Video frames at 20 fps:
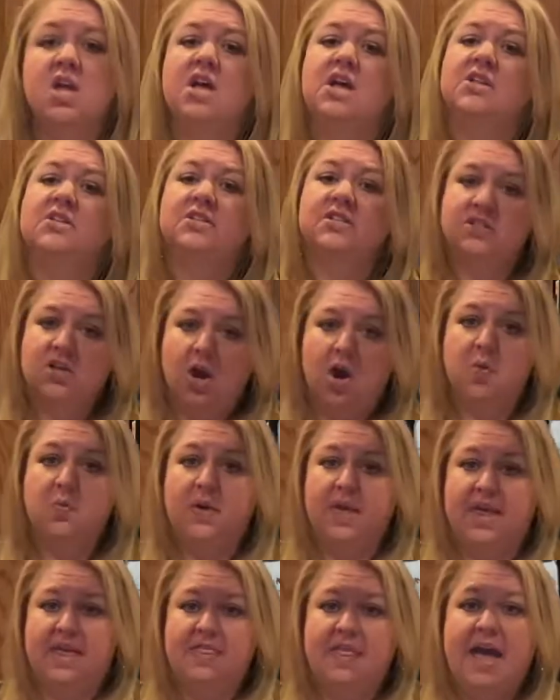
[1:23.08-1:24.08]
To start
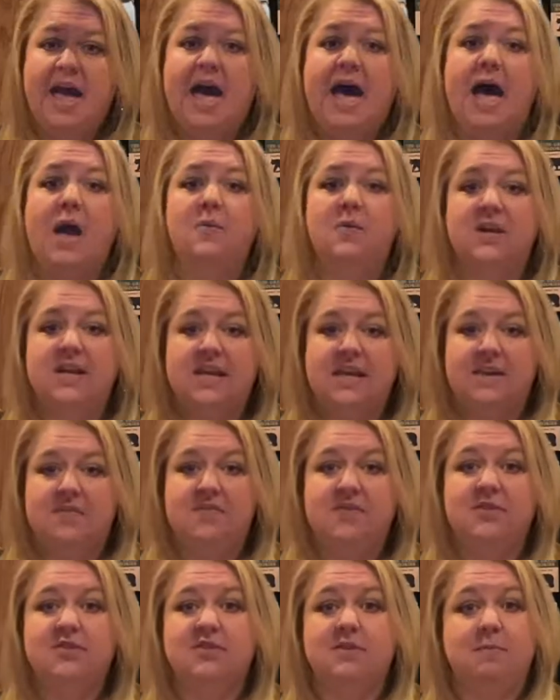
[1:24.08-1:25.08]
with, I want to give
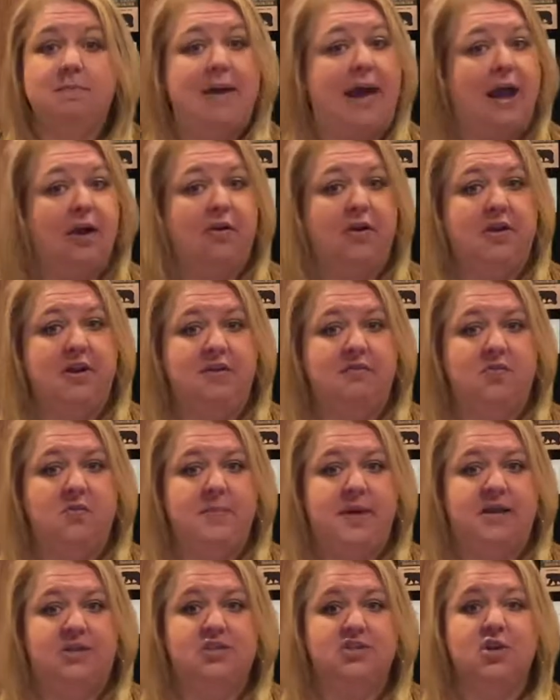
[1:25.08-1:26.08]
you some background
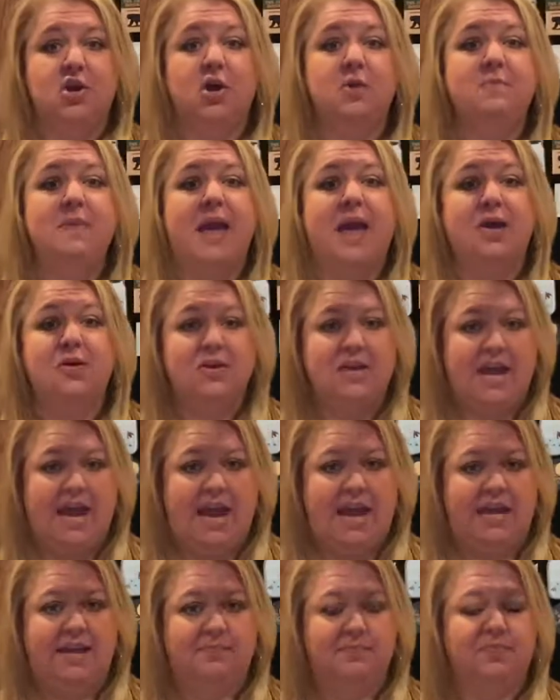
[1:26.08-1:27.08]
information on pound
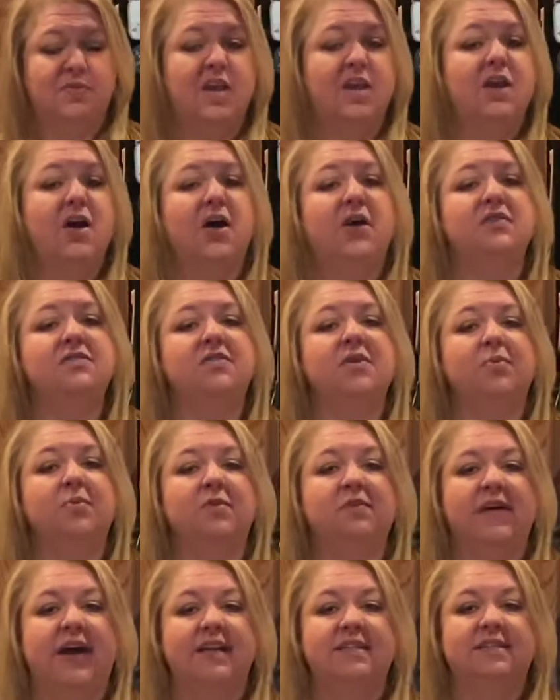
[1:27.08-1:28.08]
cake and also
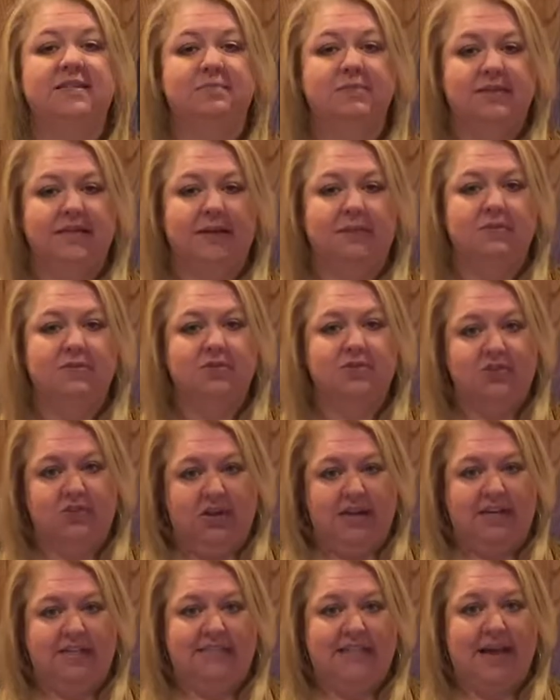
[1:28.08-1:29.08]
provide some tips and
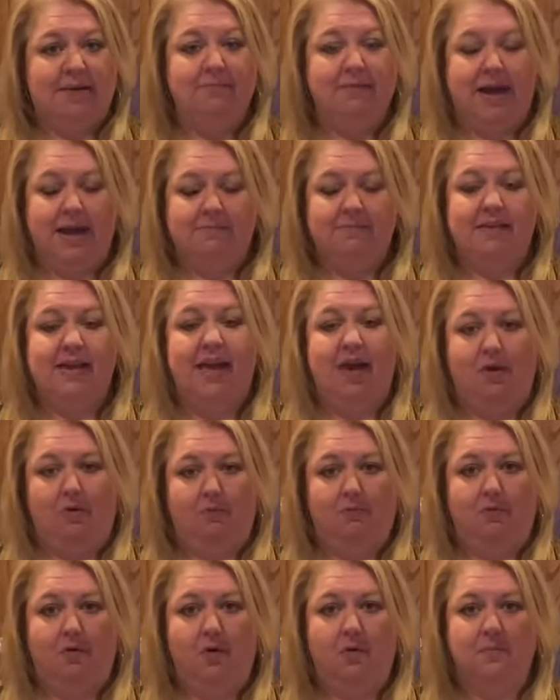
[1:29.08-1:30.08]
tricks that might be
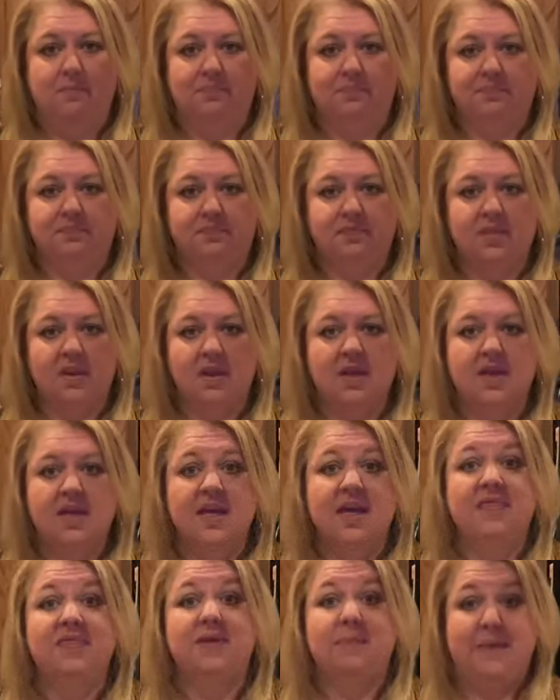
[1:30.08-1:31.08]
helpful.
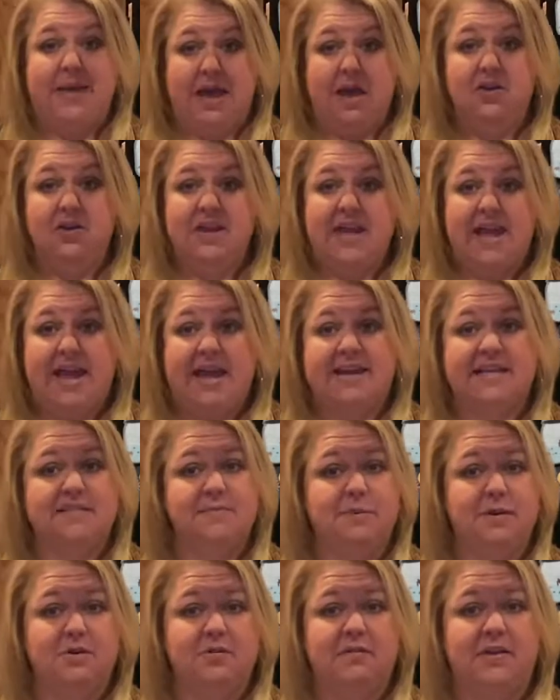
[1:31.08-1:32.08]
The pound cake has
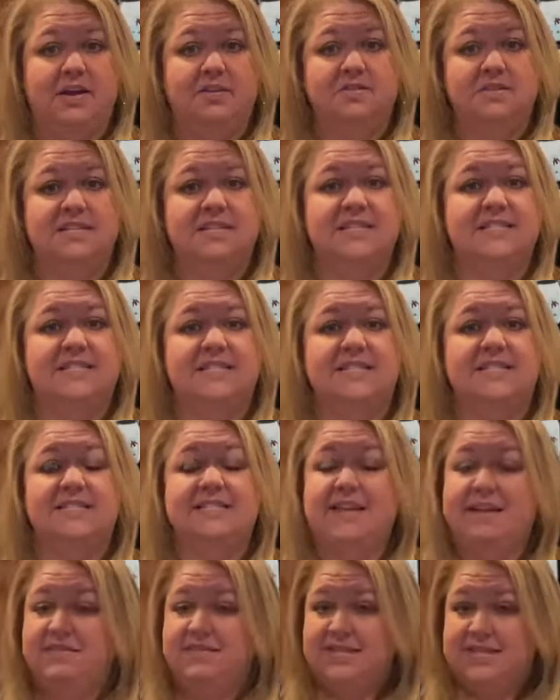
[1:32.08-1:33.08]
been around since the
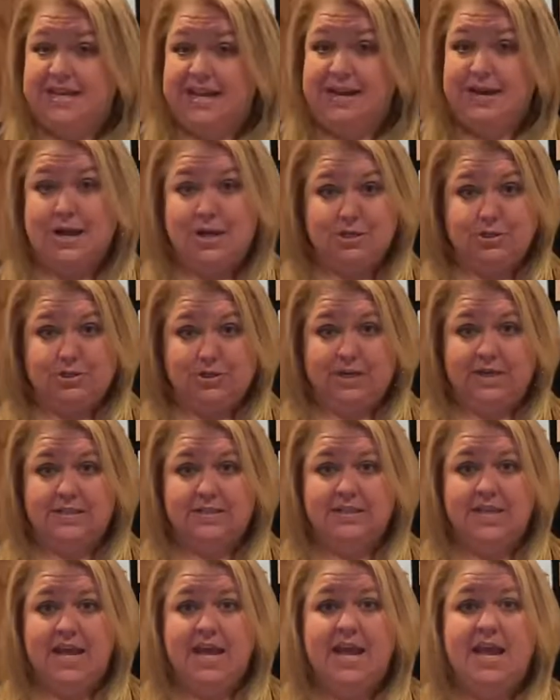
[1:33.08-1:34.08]

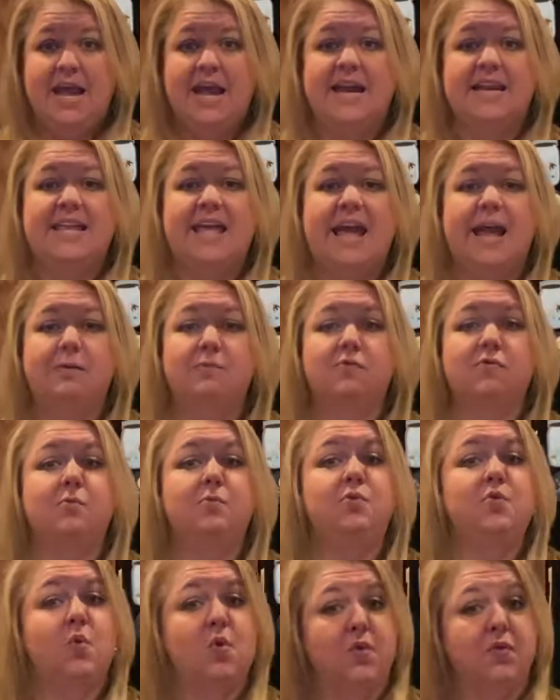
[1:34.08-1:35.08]
1700s. It came
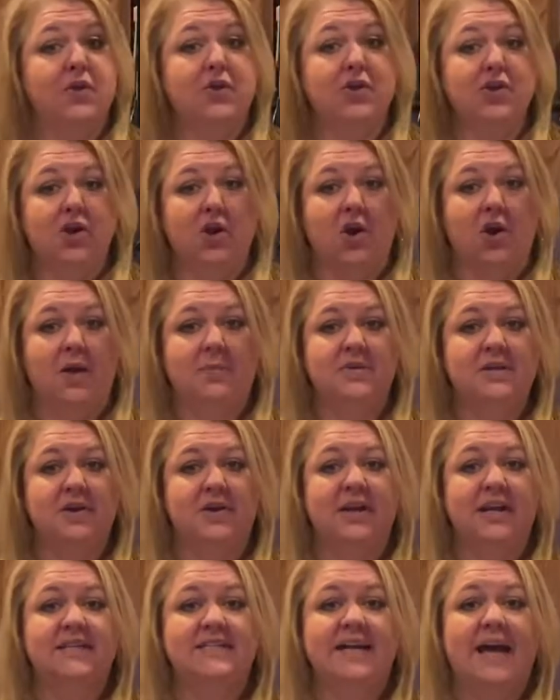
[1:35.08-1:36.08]
from Northern Europe
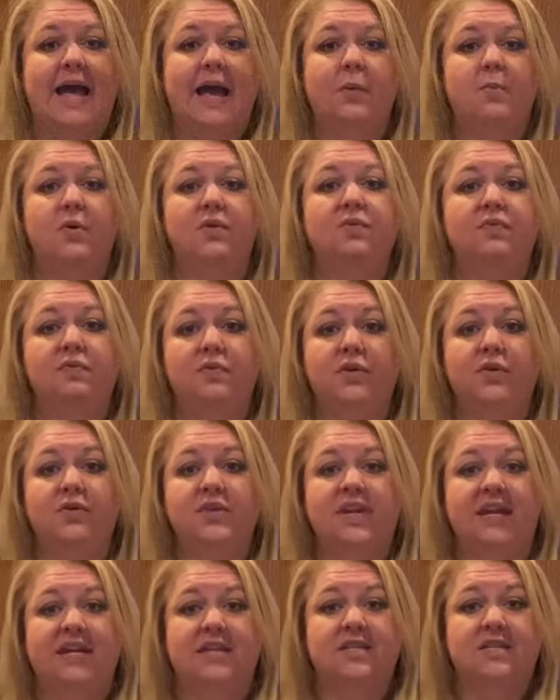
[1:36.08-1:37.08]
during a time when food
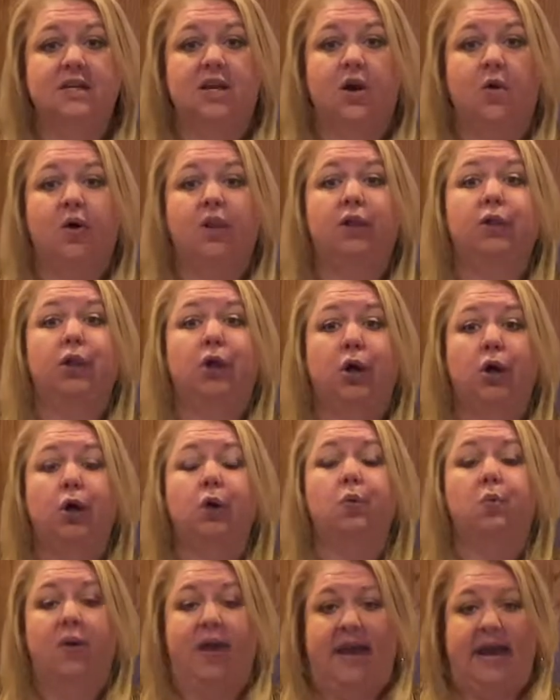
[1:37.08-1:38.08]
needed to go a
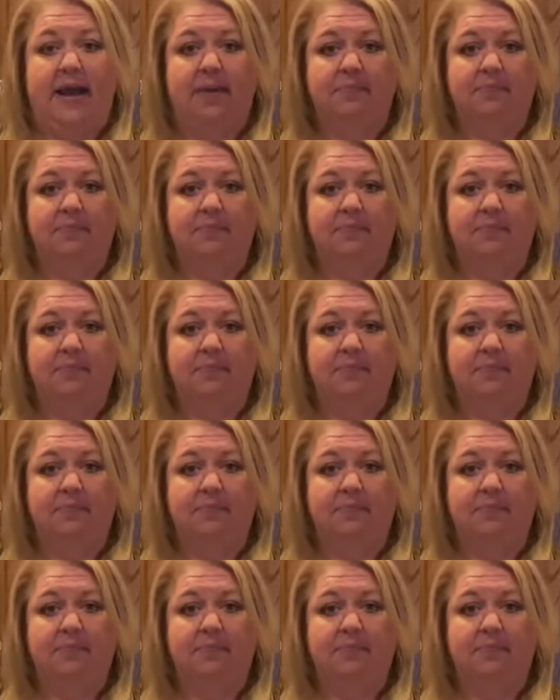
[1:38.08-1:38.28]
long way.